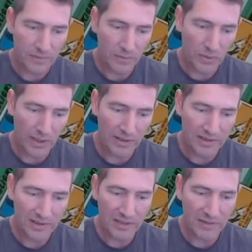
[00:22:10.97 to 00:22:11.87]
Go ahead and
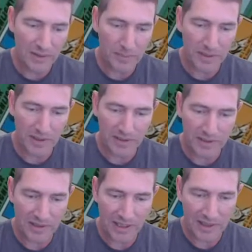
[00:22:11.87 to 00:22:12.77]
sleeve it just because it's
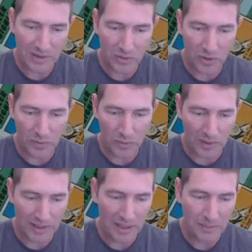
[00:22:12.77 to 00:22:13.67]
a nice chrome and want
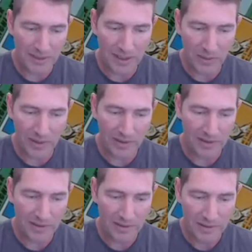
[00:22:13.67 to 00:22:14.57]
to keep it that way.
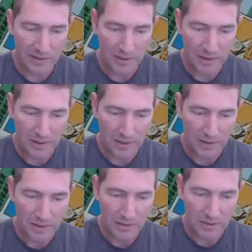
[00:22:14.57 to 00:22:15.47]

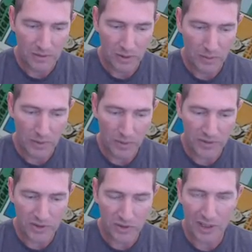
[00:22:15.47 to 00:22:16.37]
Nobody wants a
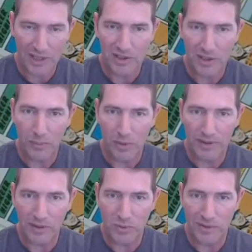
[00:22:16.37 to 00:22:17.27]
scratched up one.
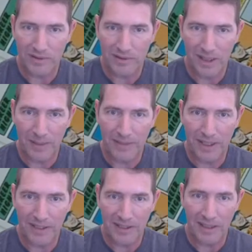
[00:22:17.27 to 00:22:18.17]
This one I'm not
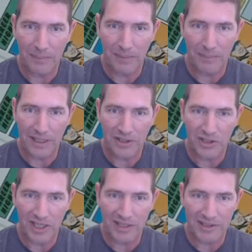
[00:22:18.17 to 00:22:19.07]
going to keep. I'm not a
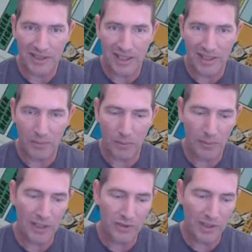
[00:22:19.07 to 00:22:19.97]
Giants guy or a
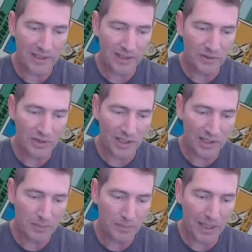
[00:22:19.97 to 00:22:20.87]
Padres. I thought it was a Giants.
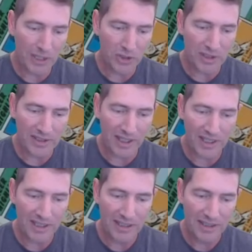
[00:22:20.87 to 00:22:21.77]
Padres
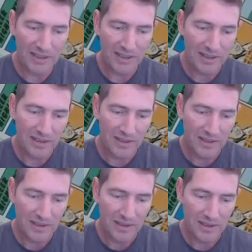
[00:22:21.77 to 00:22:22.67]
guy.
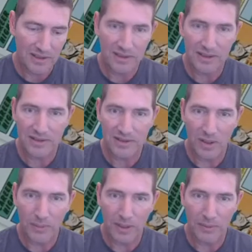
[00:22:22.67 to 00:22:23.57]
So I'll
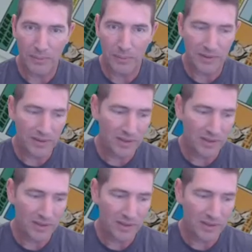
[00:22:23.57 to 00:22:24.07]
probably put this